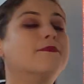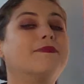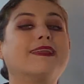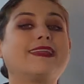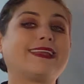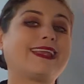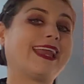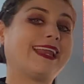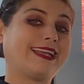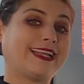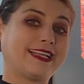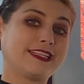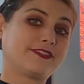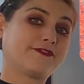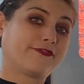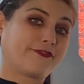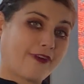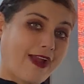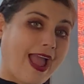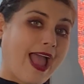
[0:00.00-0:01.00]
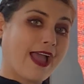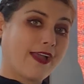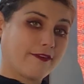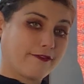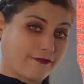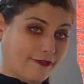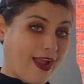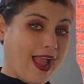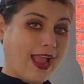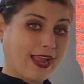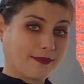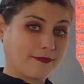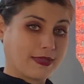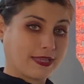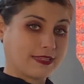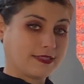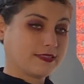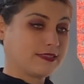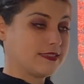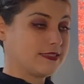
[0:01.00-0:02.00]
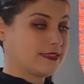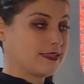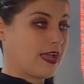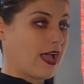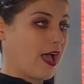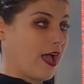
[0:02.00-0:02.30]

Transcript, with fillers: But again, it's fra fragments.